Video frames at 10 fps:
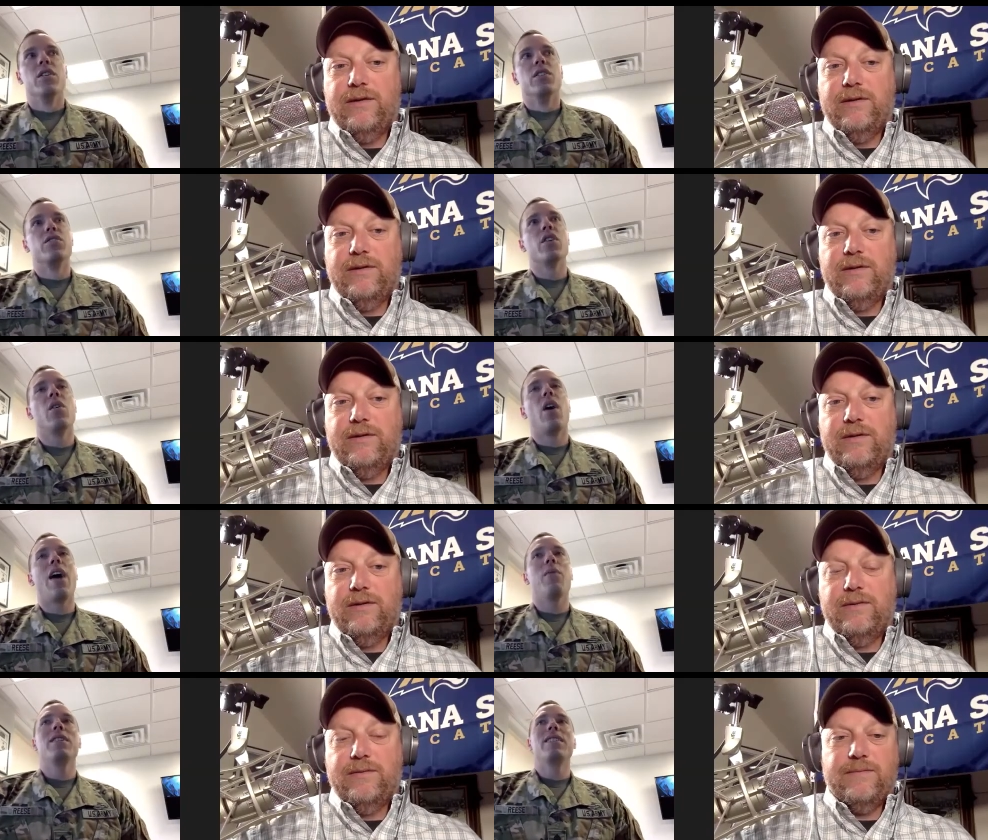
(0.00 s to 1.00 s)
Speaker 1: so i
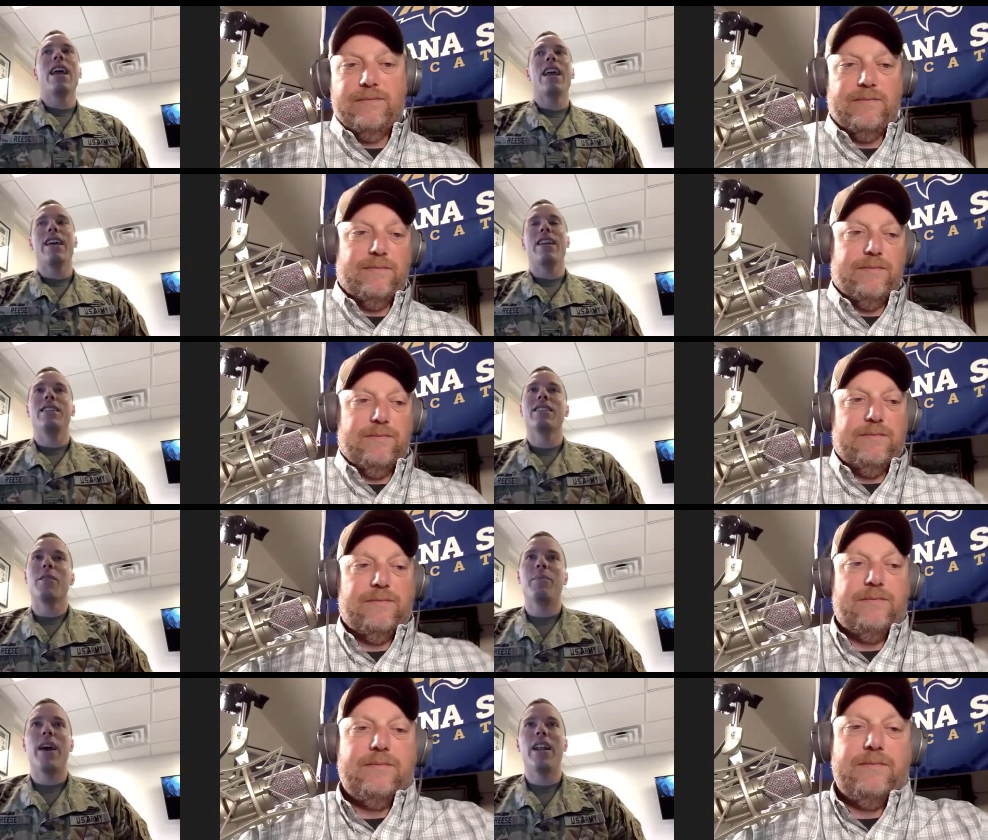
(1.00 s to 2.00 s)
would say it is
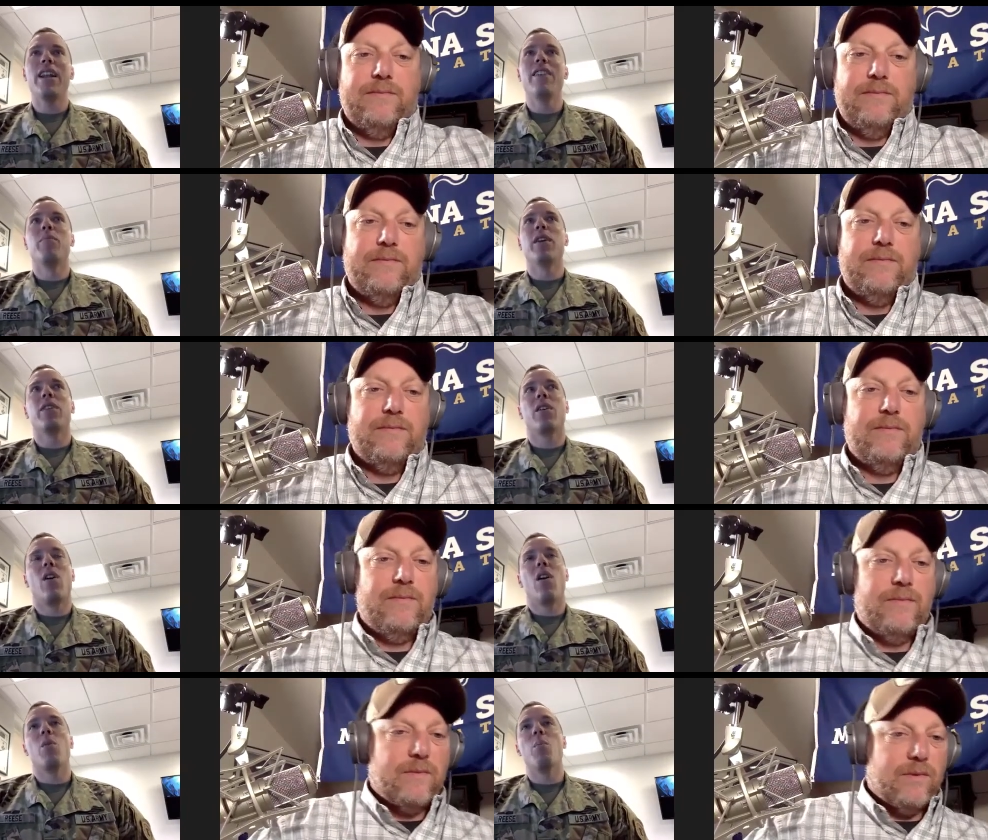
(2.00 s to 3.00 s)
competitive but there
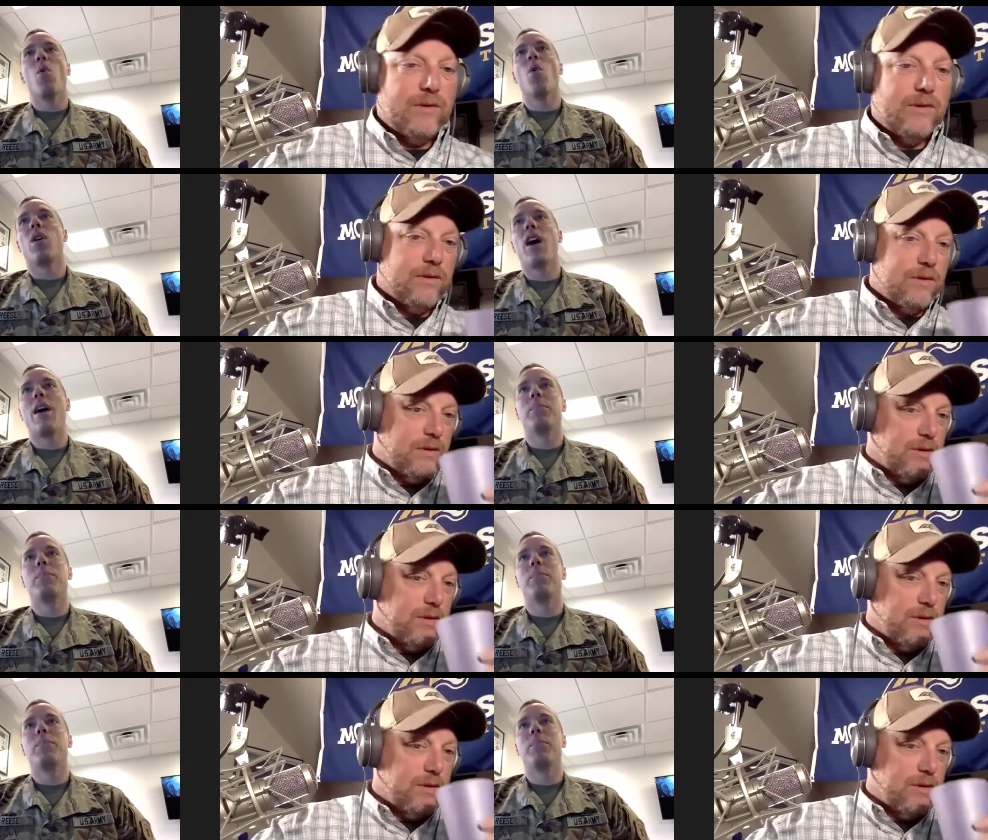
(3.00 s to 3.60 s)
are more